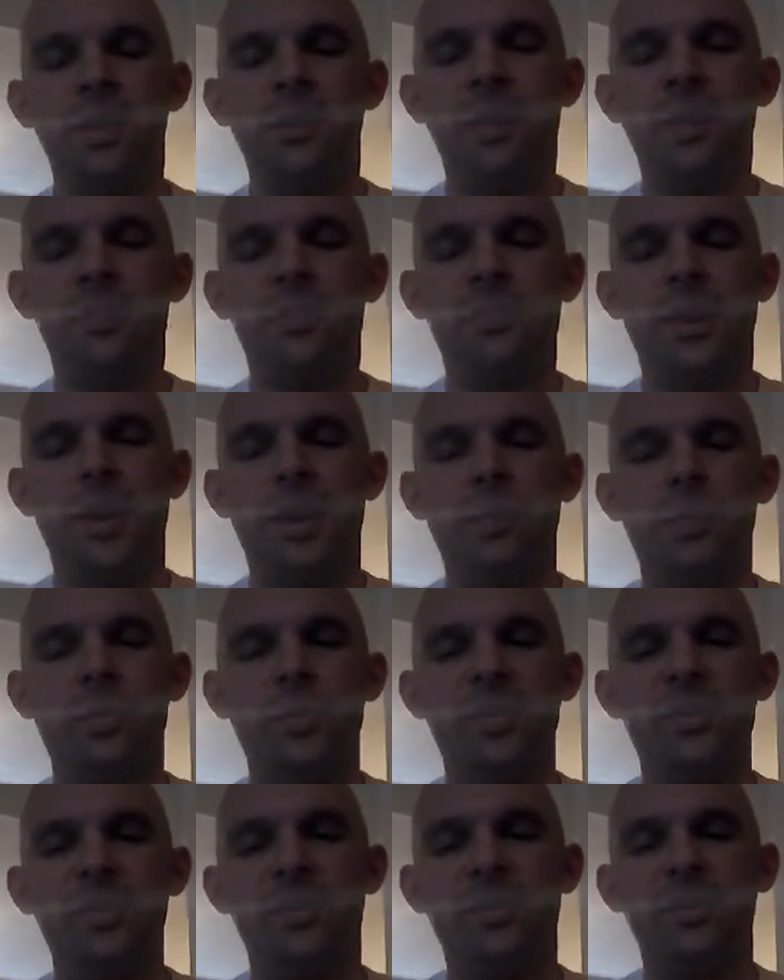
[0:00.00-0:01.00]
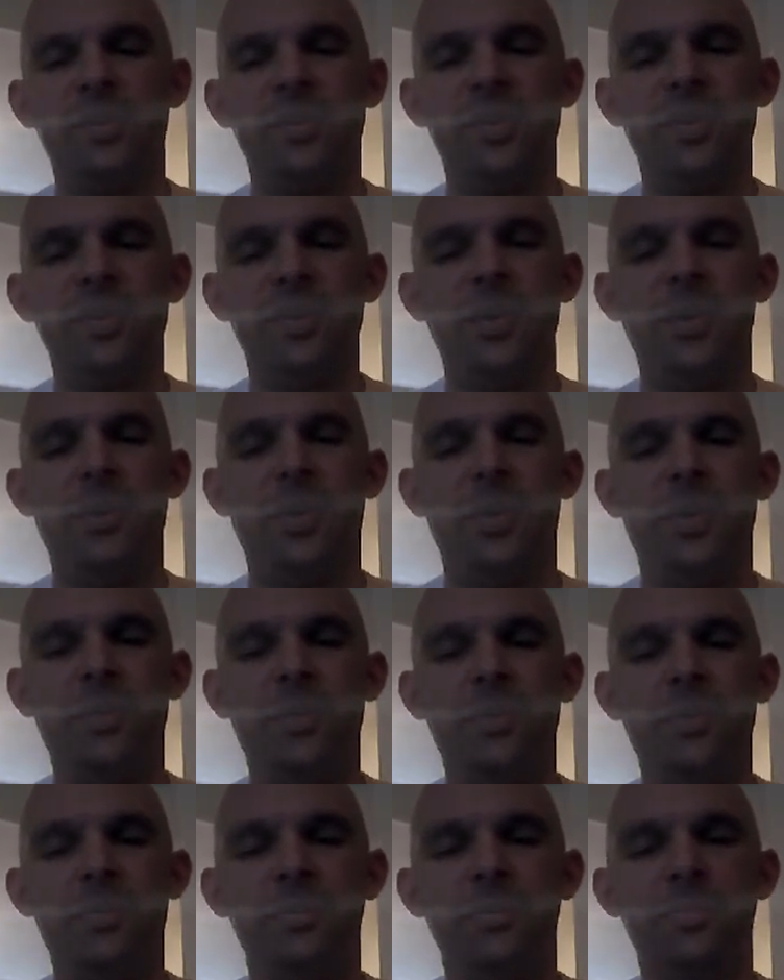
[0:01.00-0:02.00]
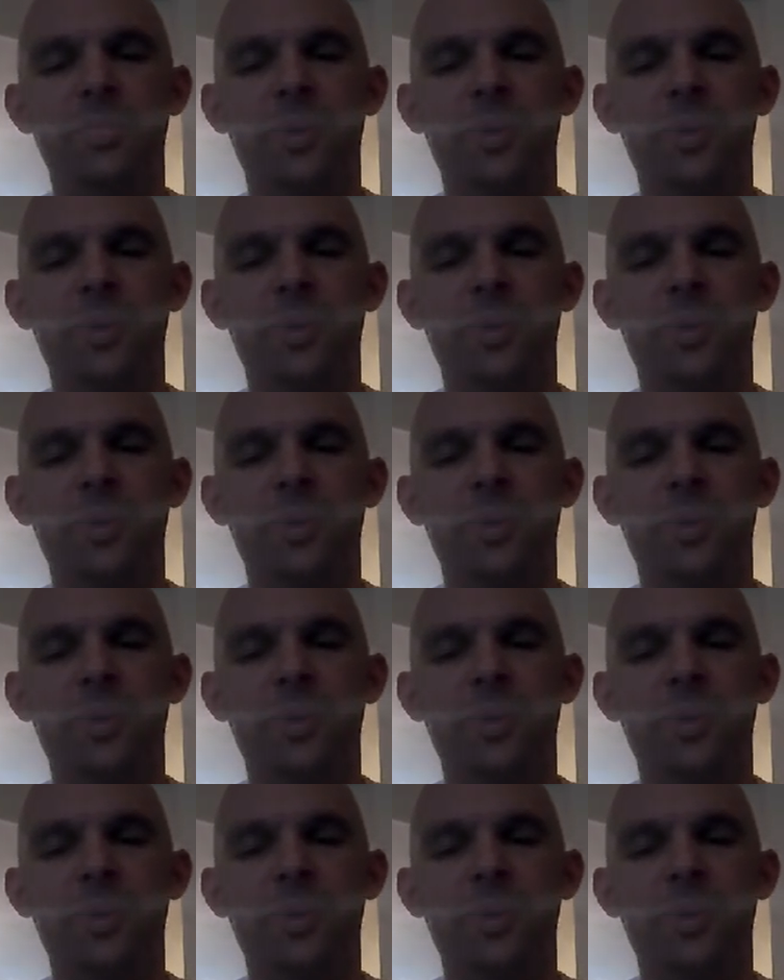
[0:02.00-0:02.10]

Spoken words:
The setup was, you know,